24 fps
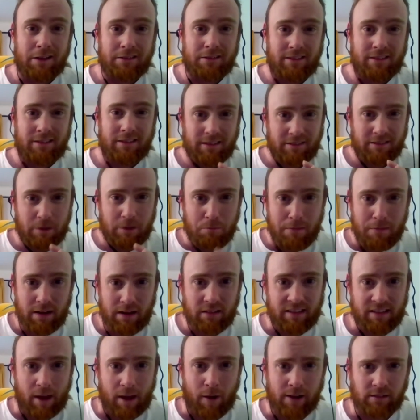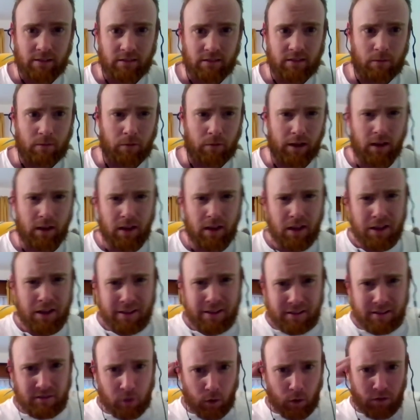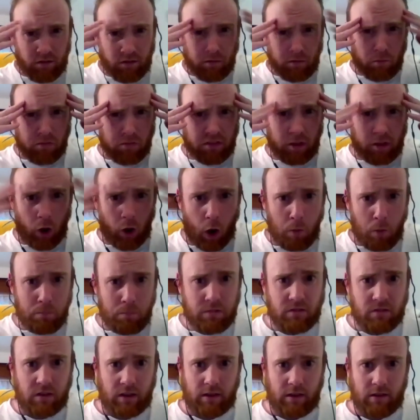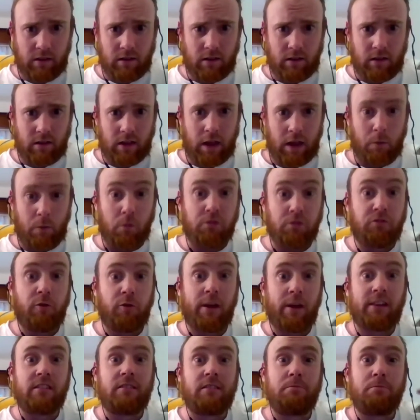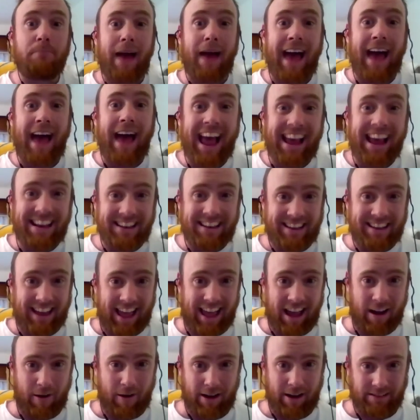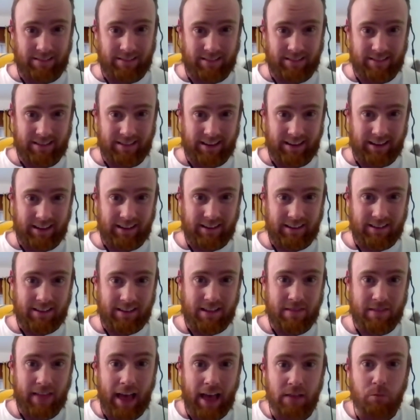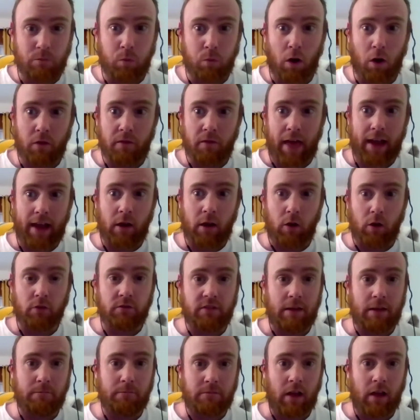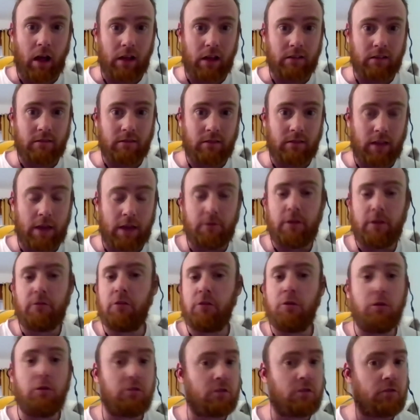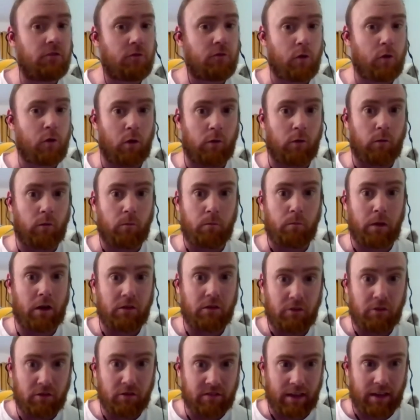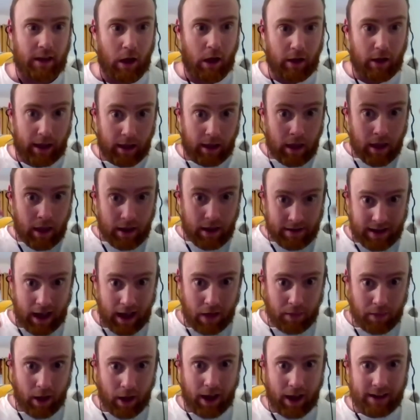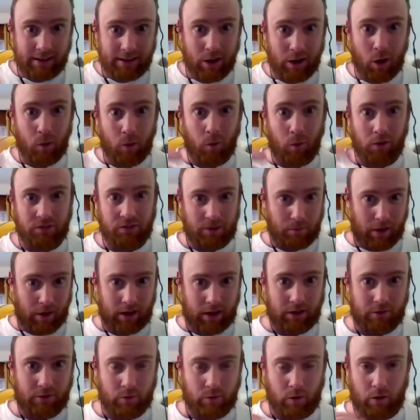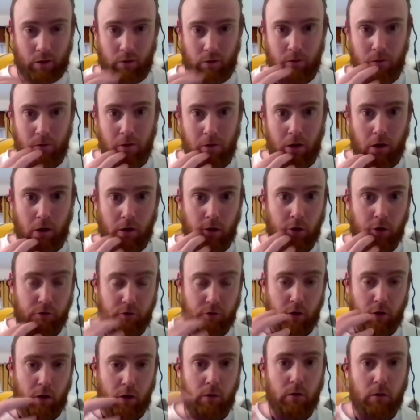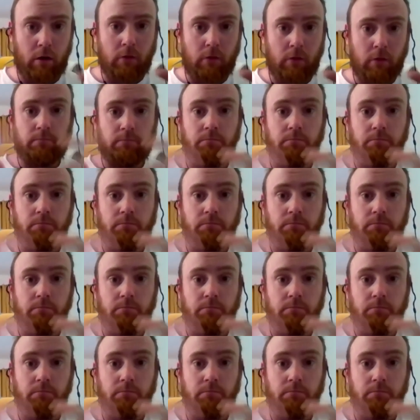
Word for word: to diminish our agency. I'm like, Stoicism was the opposite. It was to expand our agency. That's what that concept does, even if you use control, because you say, okay, now that I know what's in my control, control,